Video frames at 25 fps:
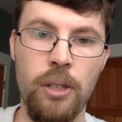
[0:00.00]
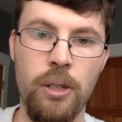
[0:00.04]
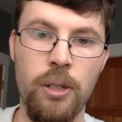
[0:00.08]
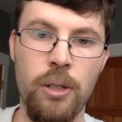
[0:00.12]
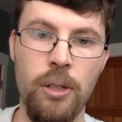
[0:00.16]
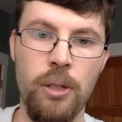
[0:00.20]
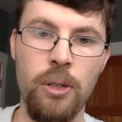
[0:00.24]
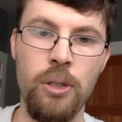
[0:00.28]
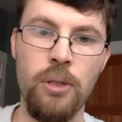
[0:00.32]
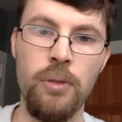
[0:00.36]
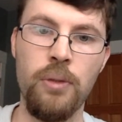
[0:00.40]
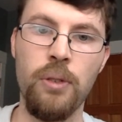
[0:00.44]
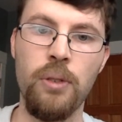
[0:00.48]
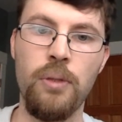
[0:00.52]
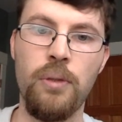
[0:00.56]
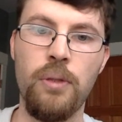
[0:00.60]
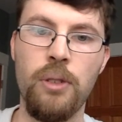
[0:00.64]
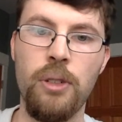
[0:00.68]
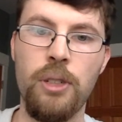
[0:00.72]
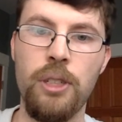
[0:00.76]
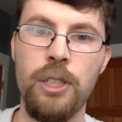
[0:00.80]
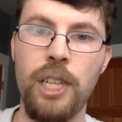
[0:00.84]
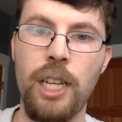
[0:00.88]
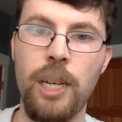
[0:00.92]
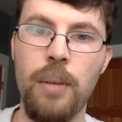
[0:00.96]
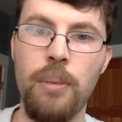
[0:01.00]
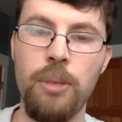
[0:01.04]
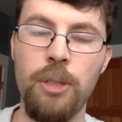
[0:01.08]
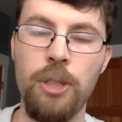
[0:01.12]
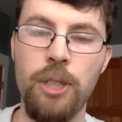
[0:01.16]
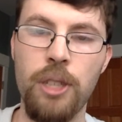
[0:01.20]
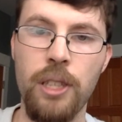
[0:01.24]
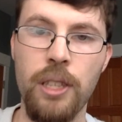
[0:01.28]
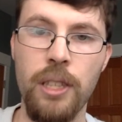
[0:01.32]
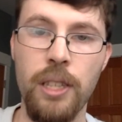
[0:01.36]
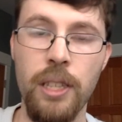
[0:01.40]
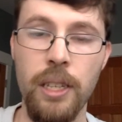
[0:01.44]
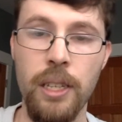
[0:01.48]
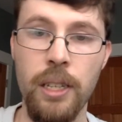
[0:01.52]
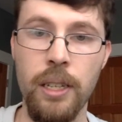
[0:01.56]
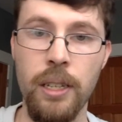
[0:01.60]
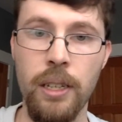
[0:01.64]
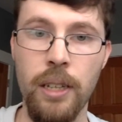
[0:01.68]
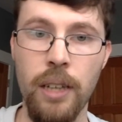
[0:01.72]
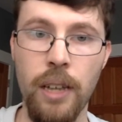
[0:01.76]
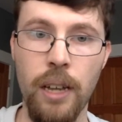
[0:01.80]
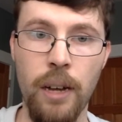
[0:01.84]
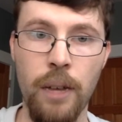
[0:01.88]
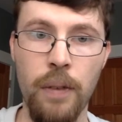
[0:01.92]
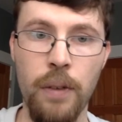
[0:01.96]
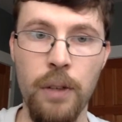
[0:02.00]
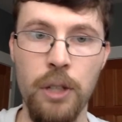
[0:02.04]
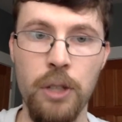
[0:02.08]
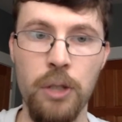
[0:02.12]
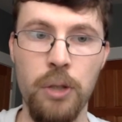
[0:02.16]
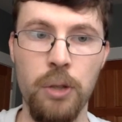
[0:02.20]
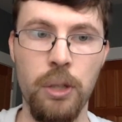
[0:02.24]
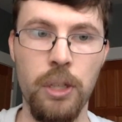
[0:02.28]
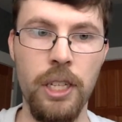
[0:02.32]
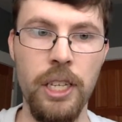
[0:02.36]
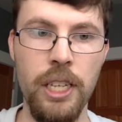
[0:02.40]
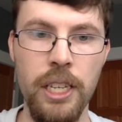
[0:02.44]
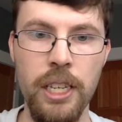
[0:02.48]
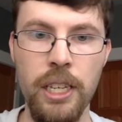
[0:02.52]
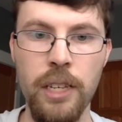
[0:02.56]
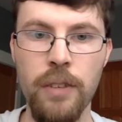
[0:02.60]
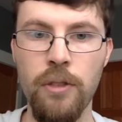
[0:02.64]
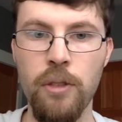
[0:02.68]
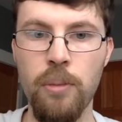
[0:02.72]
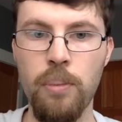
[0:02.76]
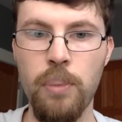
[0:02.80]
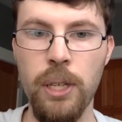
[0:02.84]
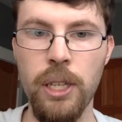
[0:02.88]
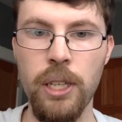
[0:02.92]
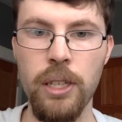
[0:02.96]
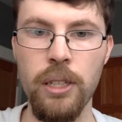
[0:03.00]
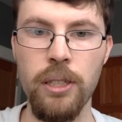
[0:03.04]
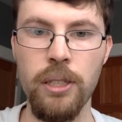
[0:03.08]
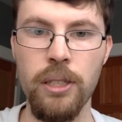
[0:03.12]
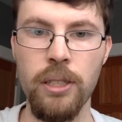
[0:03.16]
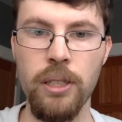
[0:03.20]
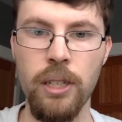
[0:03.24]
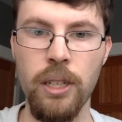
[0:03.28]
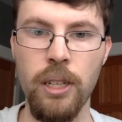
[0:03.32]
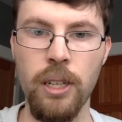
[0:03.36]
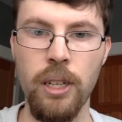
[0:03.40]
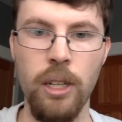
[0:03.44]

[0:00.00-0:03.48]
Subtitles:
useful for establishing the official key of a piece.